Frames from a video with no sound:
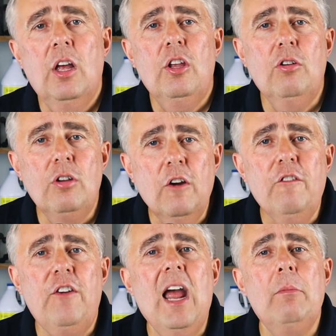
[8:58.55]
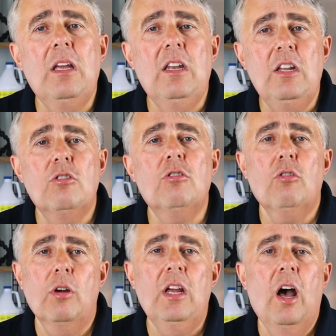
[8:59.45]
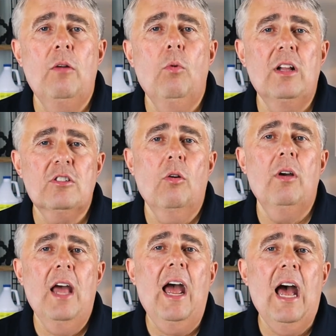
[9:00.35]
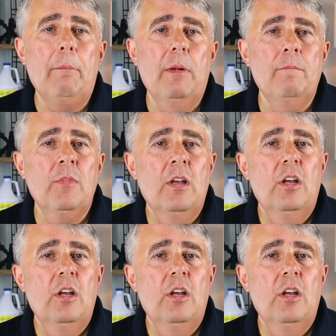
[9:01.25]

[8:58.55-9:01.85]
You and your family need to agree on what's going to happen.